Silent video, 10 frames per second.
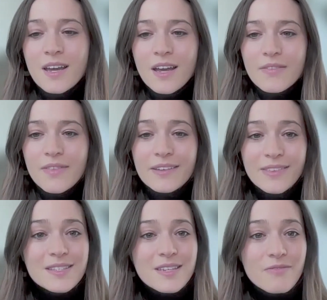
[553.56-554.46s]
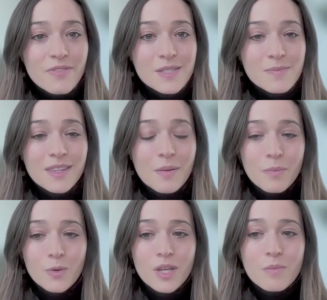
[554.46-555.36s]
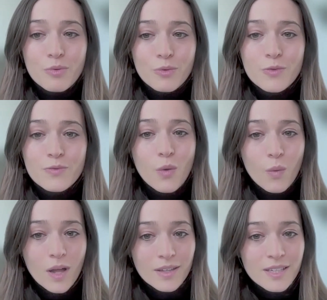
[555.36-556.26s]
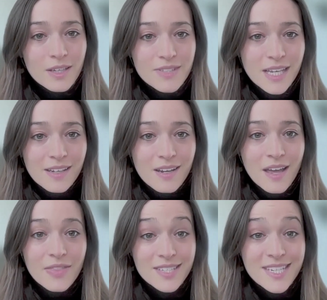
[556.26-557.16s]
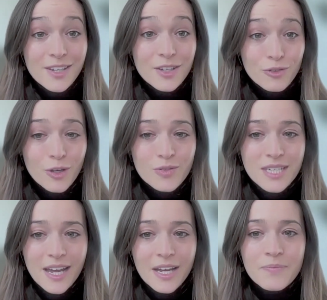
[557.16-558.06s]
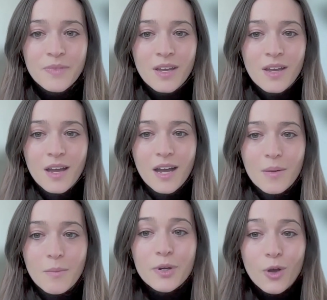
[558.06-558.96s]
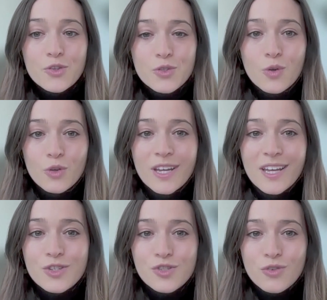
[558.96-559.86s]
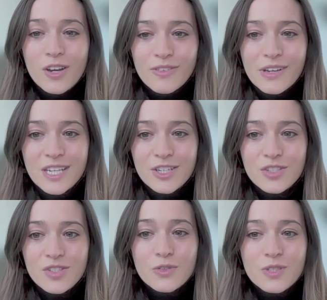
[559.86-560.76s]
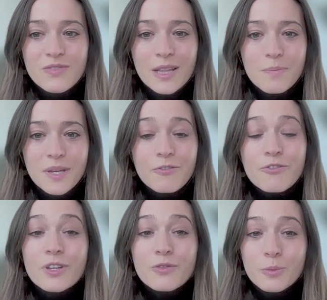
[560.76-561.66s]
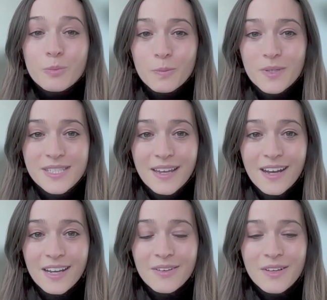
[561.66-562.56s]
that's an investment that both improves quality of data and the data flow today, but also creates strong foundations for developing fit for purpose AI.